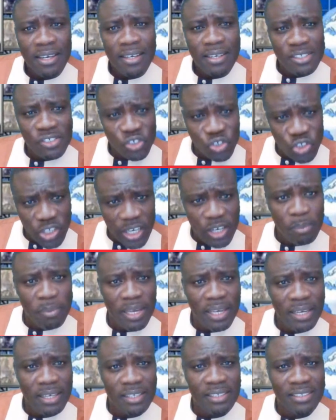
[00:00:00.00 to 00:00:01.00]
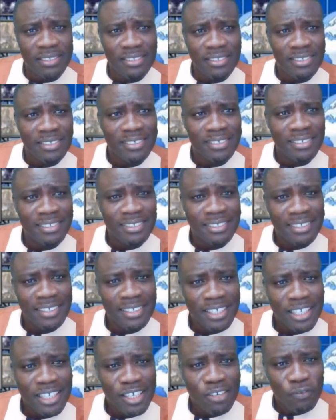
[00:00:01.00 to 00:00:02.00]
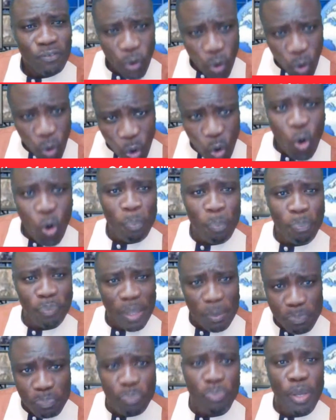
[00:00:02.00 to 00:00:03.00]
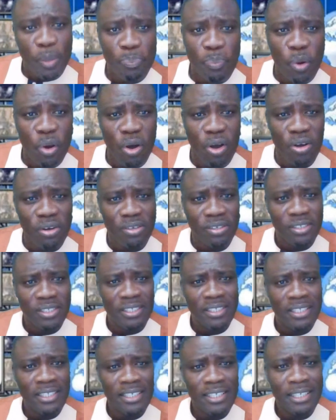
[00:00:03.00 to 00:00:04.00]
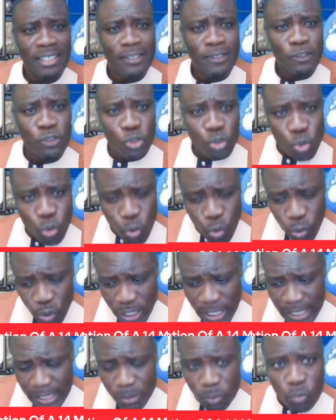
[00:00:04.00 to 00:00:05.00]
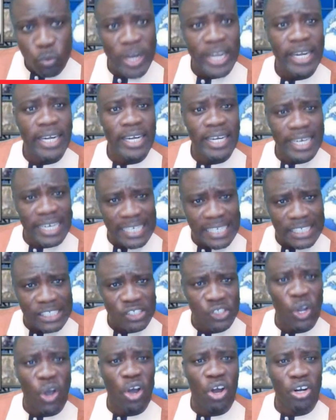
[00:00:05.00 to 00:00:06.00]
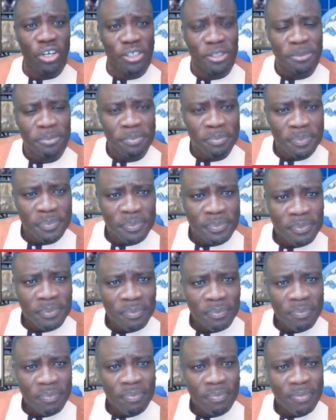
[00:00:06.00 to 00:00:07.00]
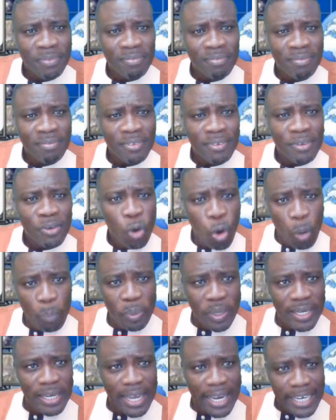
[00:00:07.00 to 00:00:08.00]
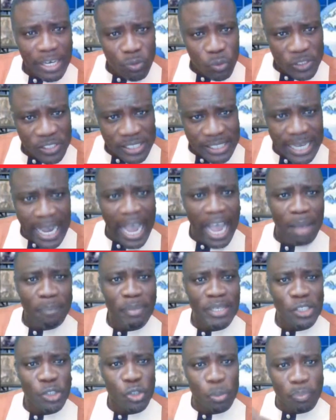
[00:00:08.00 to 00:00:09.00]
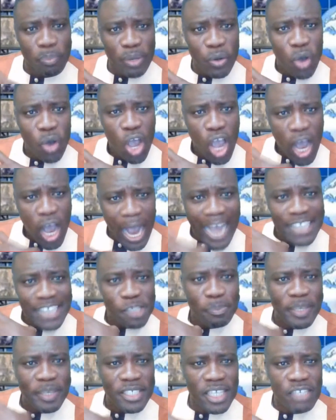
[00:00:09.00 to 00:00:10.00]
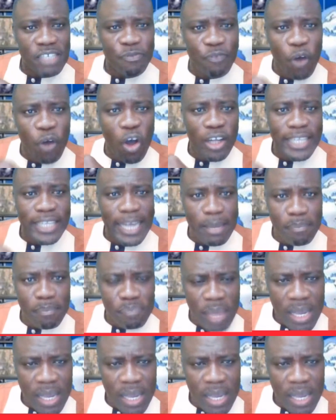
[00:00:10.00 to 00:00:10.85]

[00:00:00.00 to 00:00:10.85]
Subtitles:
This gentleman for whom the people stood in the rain, in the sun, hoping that he was coming to build hospitals for them